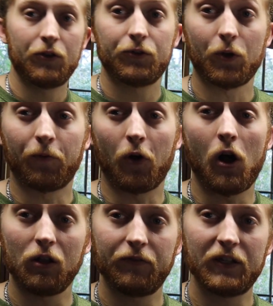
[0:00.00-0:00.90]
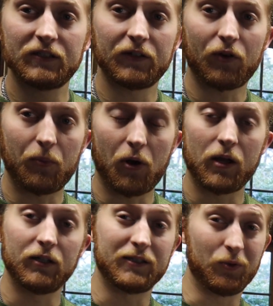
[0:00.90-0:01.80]
So for all of these different
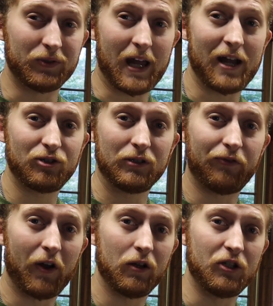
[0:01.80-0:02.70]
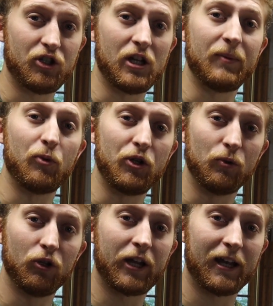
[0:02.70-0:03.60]
products, it was actually fairly cheap when you
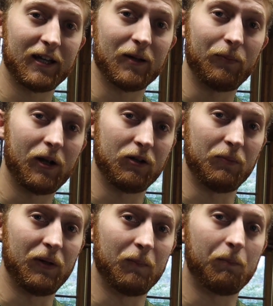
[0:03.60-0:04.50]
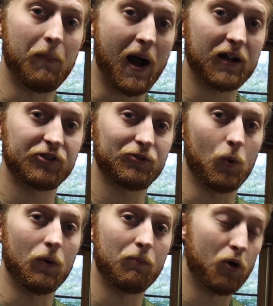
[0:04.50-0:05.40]
look at it compared to big box
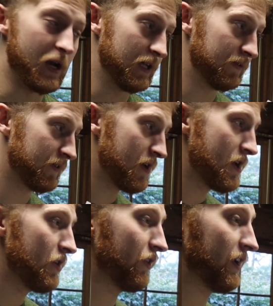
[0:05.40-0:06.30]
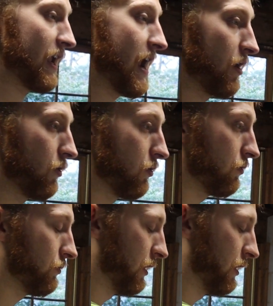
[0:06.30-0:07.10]
store brands. The cattle